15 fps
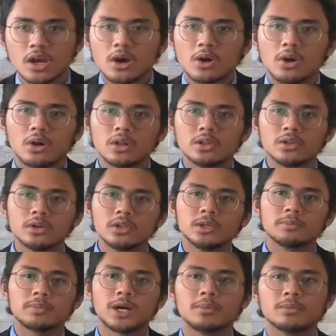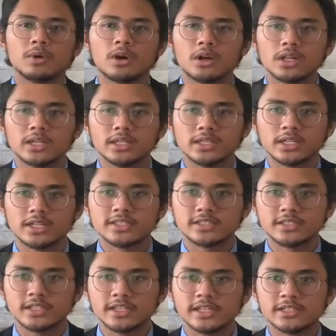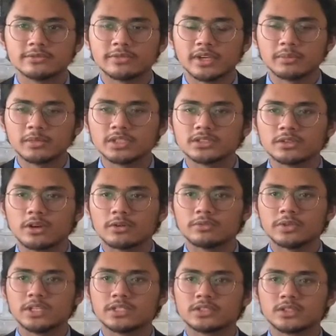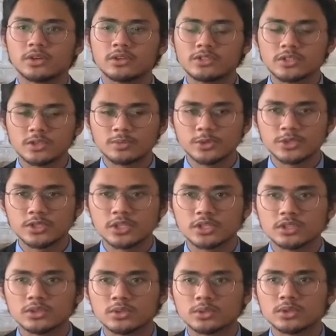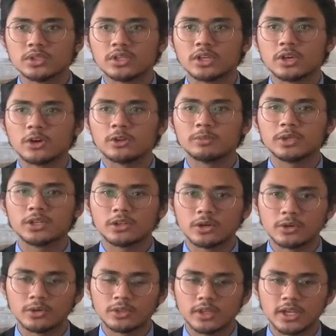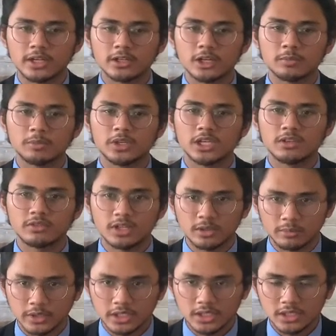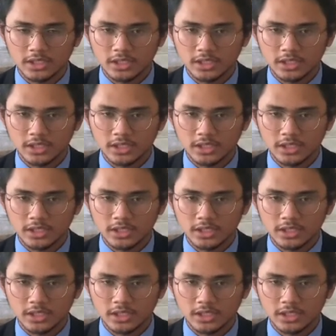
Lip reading: Although the palm oil industry is famous of its contribution to the economic growth and rapid development,